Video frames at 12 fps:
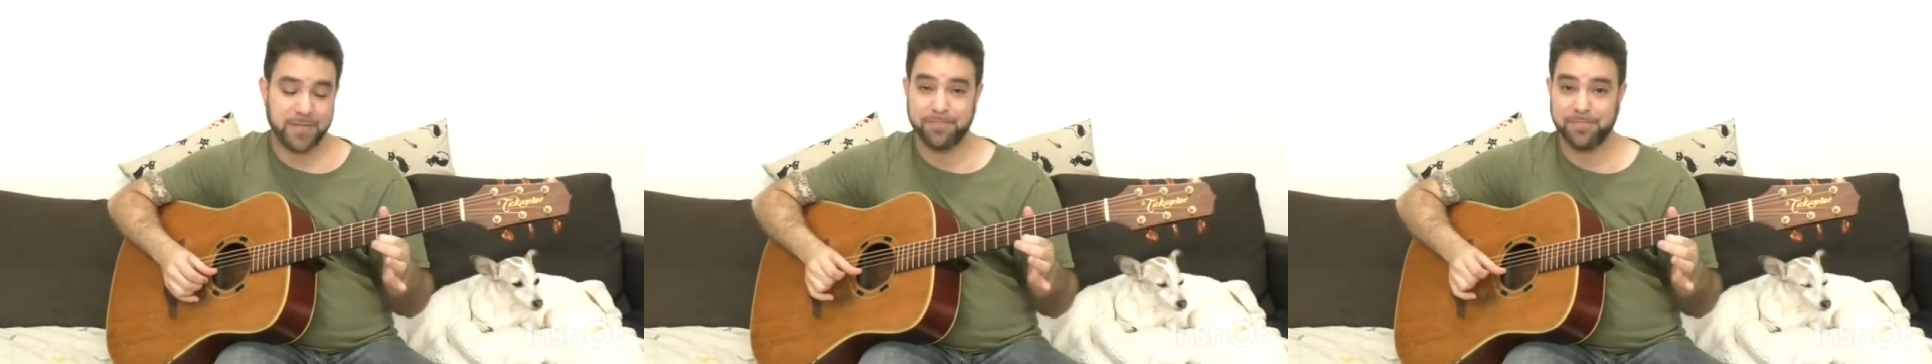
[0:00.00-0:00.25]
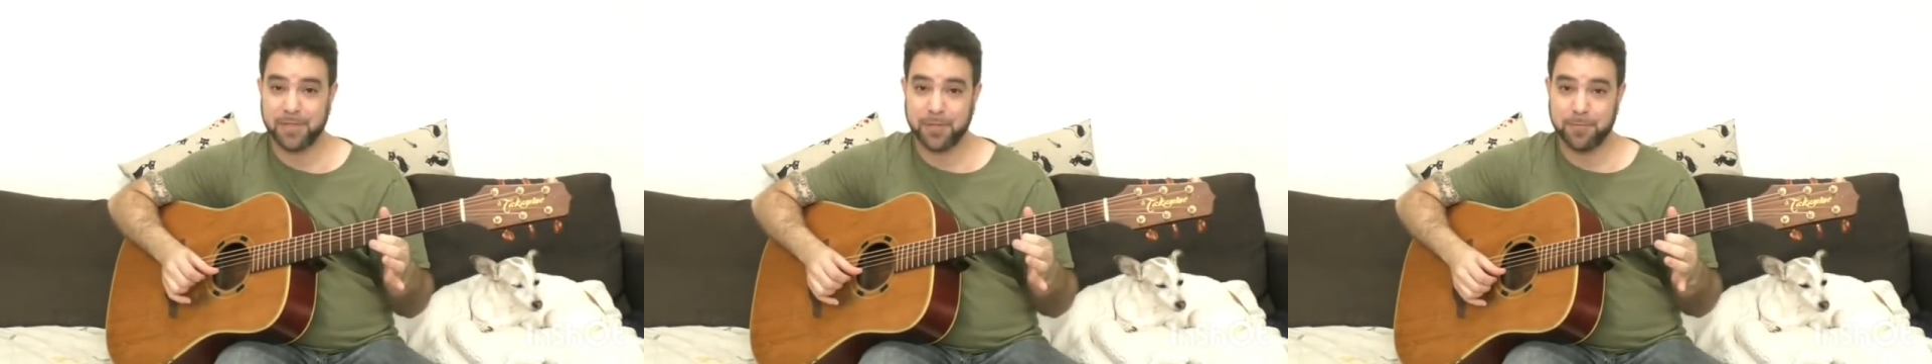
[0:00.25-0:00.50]

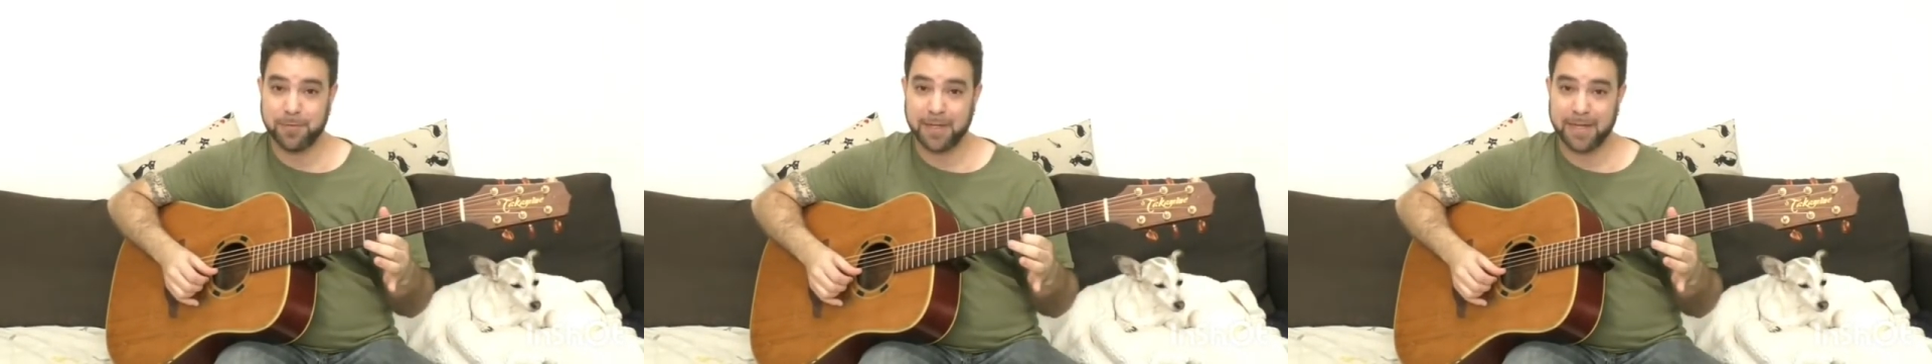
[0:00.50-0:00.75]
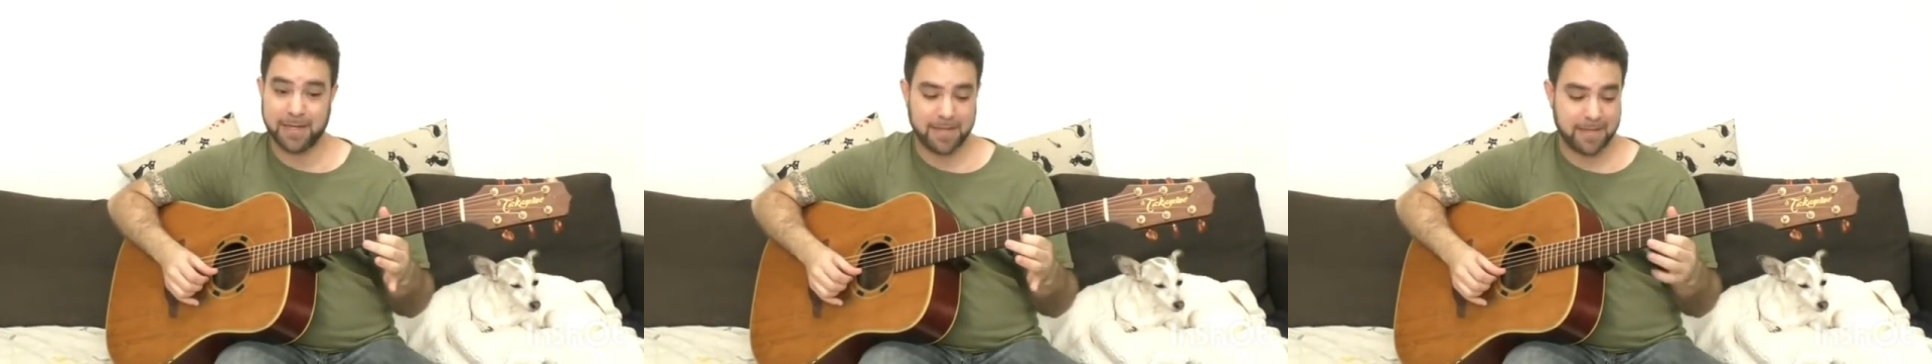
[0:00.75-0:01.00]
you
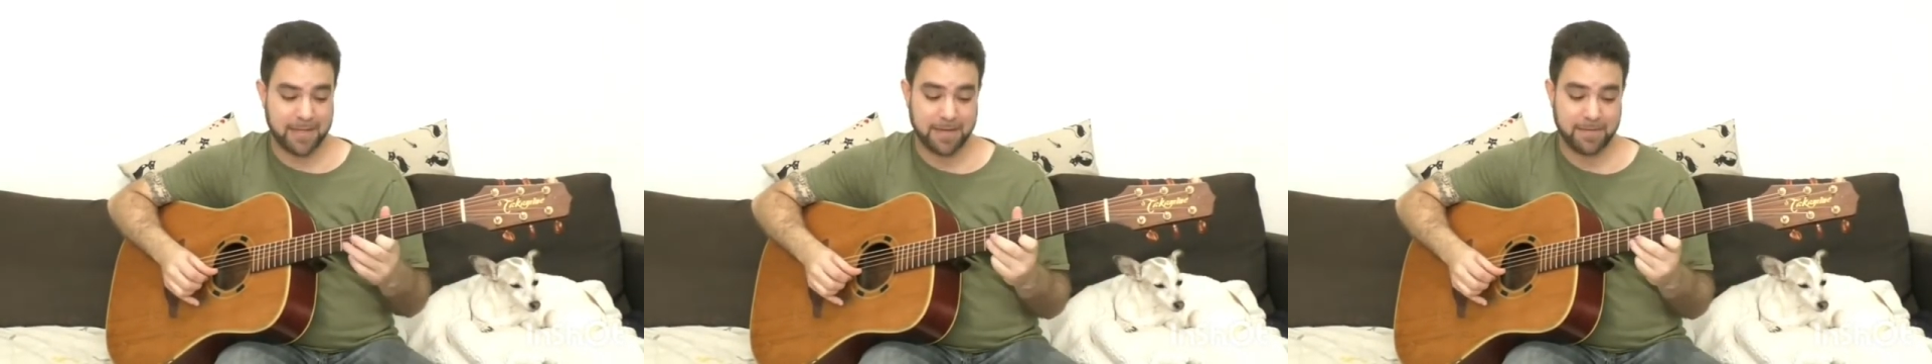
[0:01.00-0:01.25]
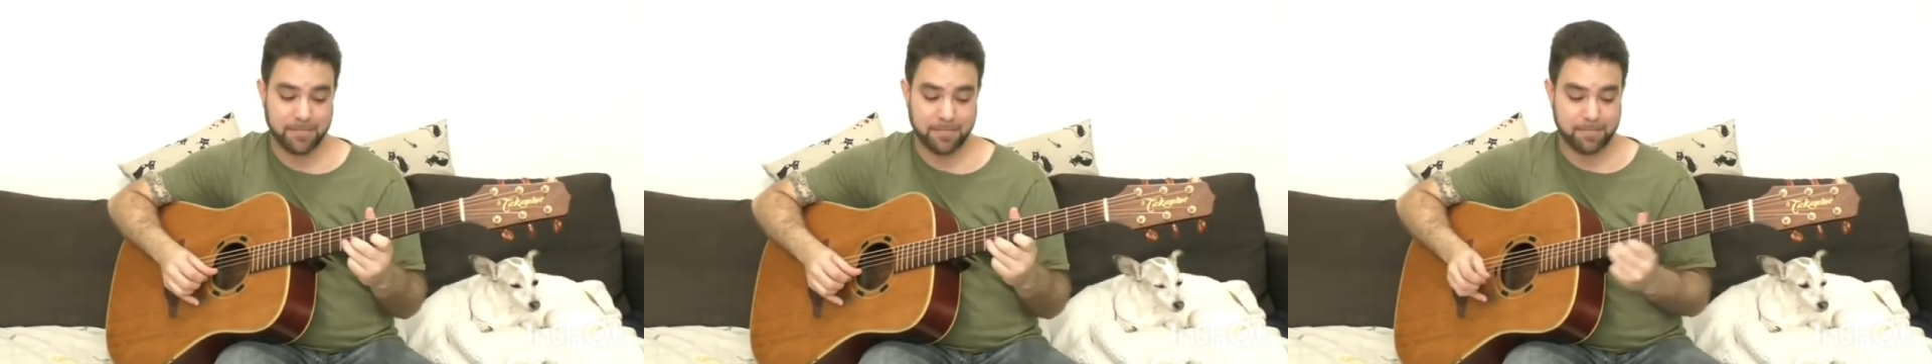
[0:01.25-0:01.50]
play it and
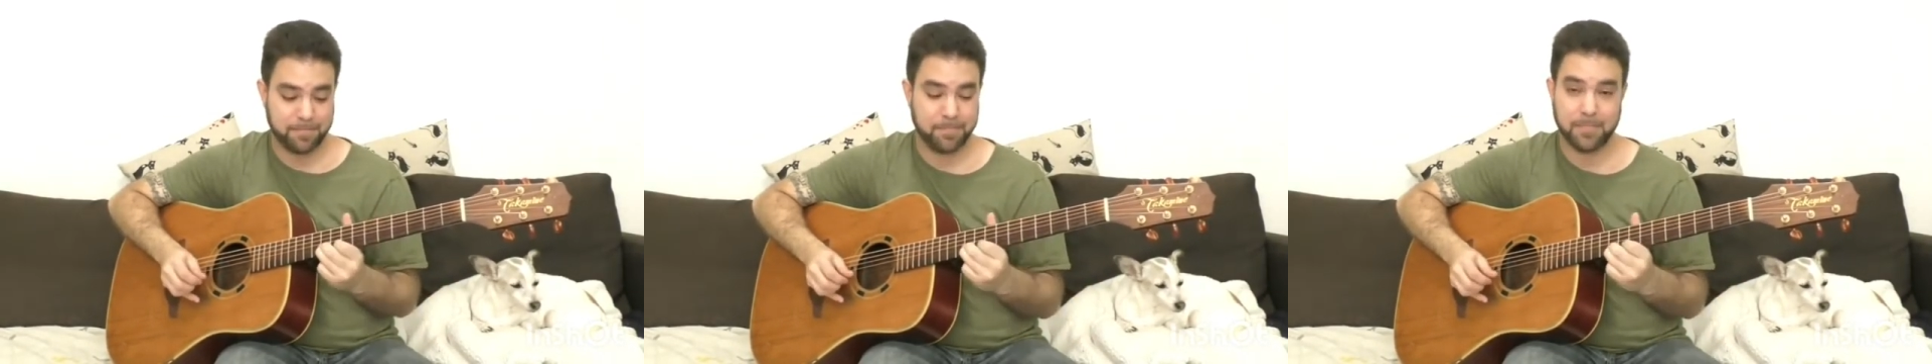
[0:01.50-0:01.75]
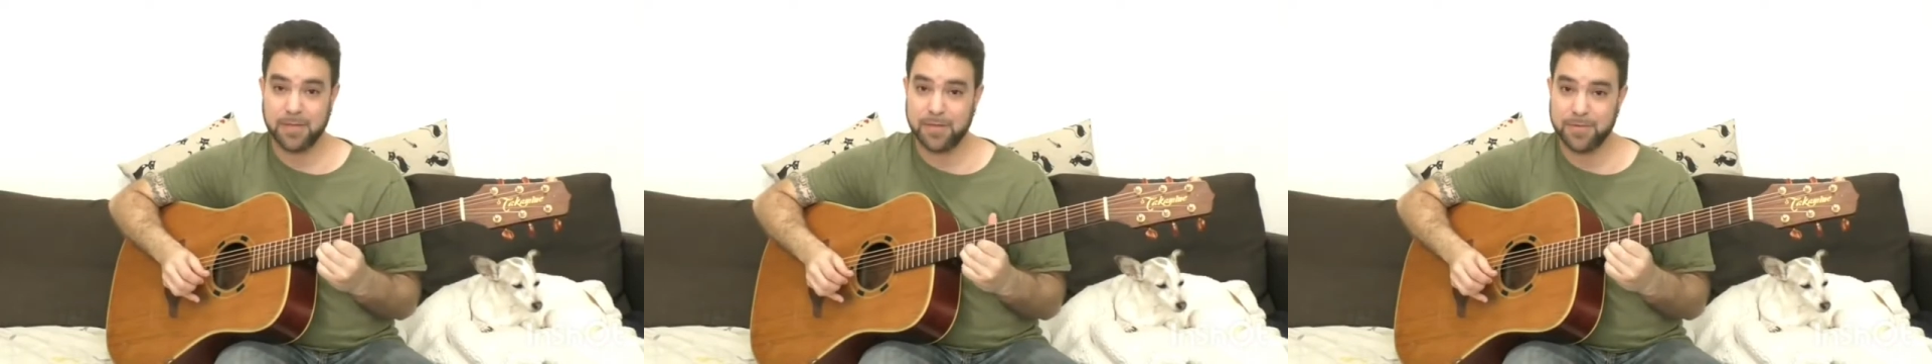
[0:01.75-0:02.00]
then
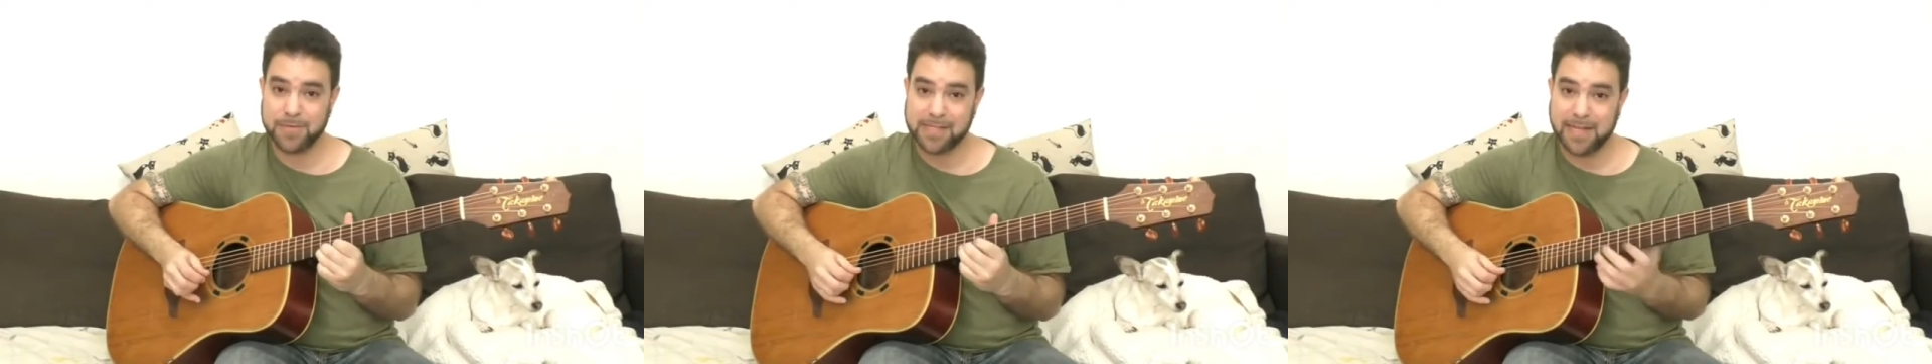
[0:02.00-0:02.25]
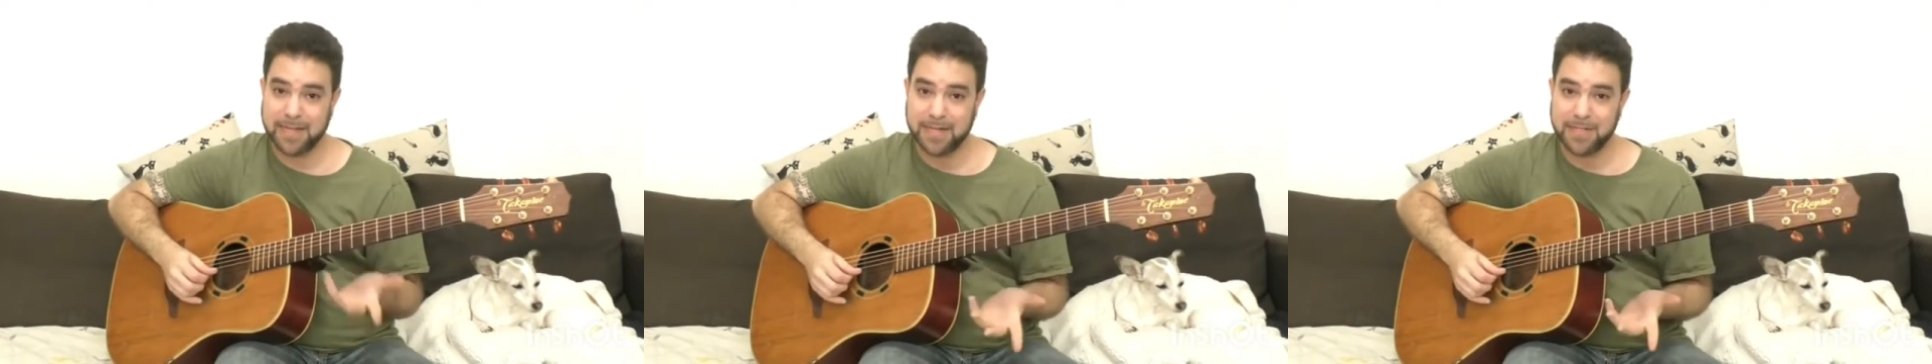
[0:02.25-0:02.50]
you
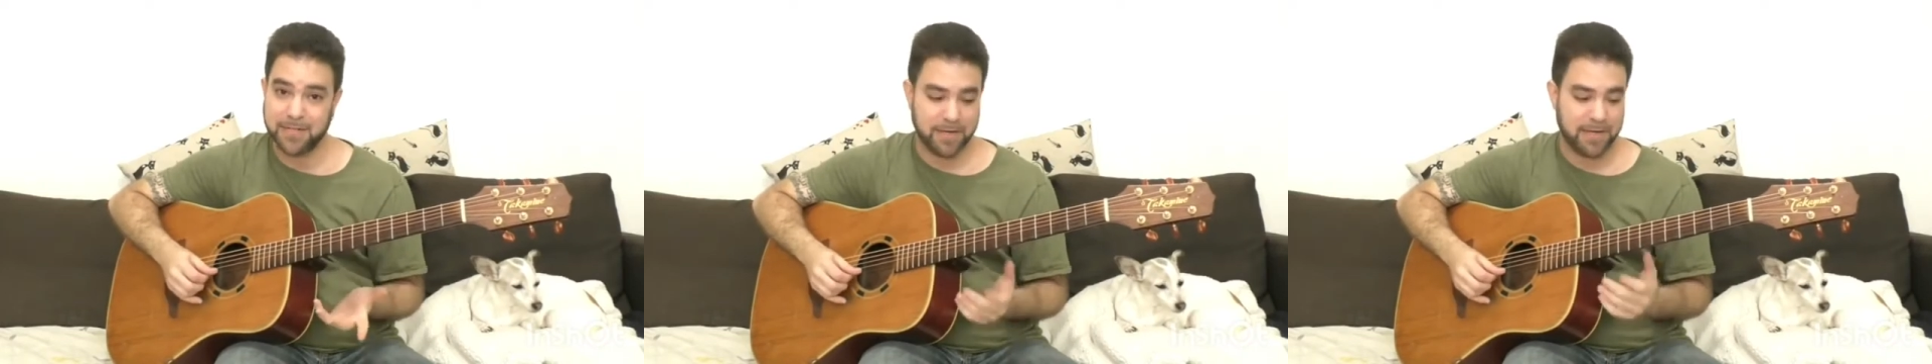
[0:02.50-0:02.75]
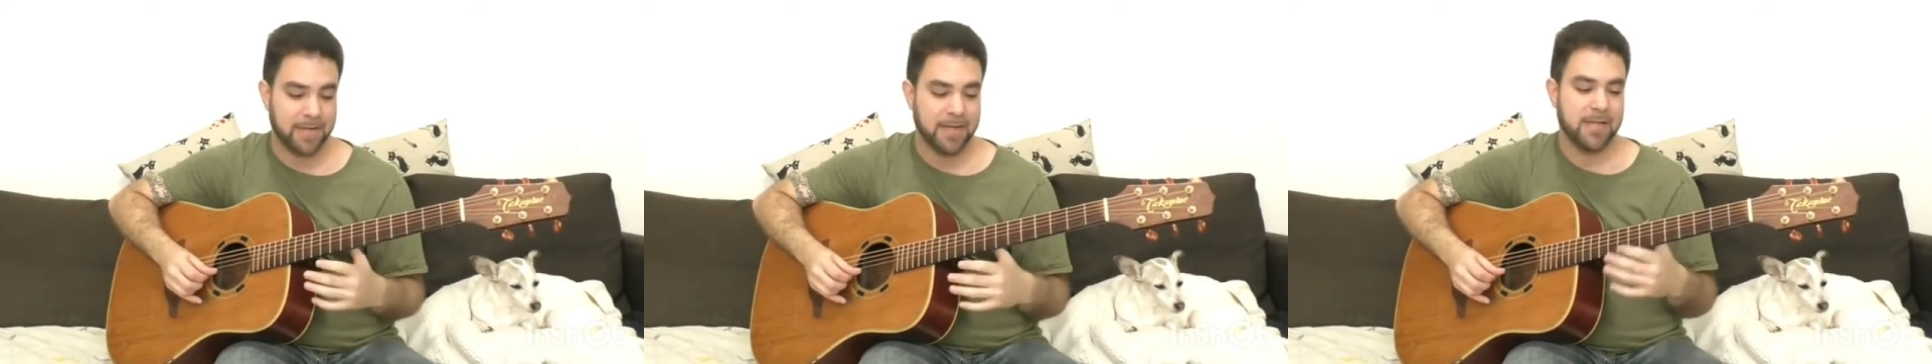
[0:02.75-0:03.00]
slide into
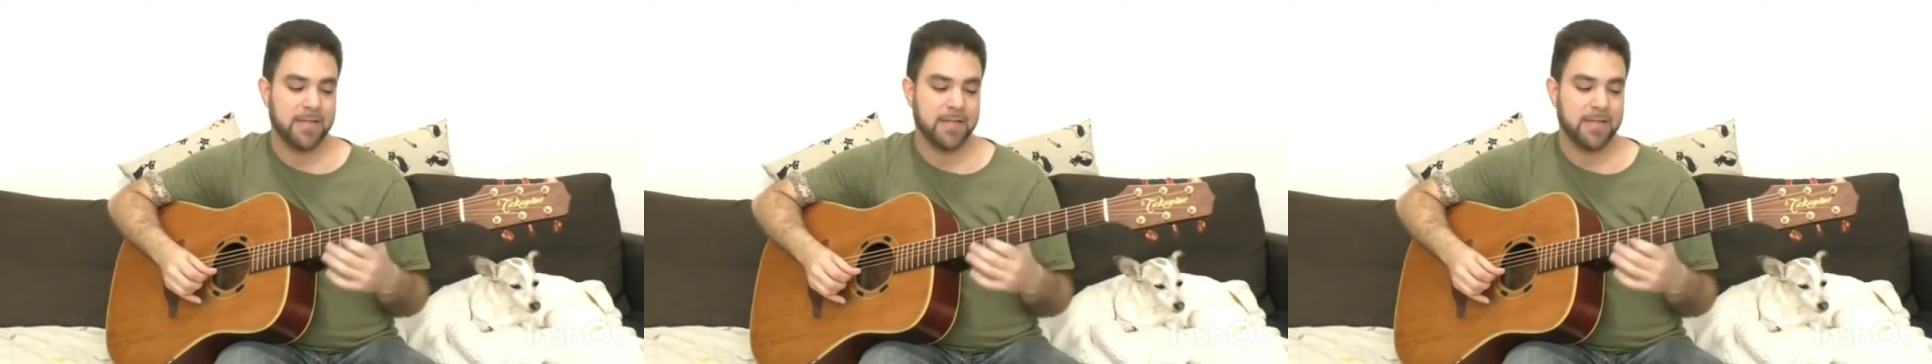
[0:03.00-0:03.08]
it.